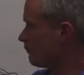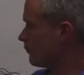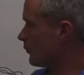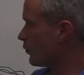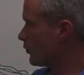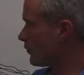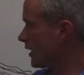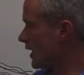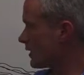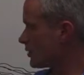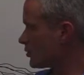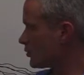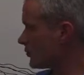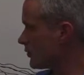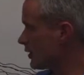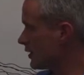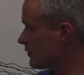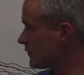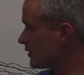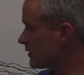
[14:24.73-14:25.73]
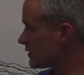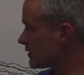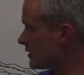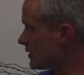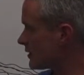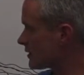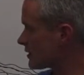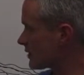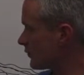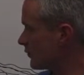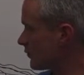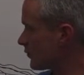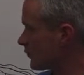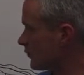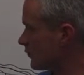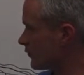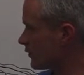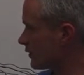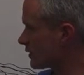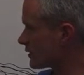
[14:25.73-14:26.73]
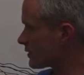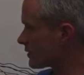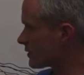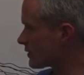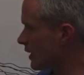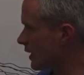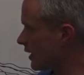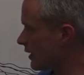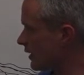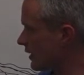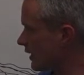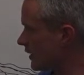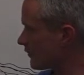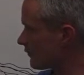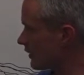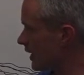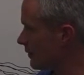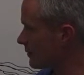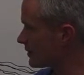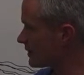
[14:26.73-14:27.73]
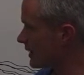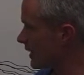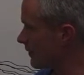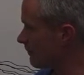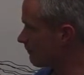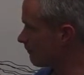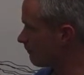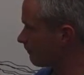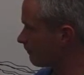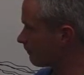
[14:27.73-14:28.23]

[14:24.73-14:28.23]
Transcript: more natural areas here, so we'll call this native habitat.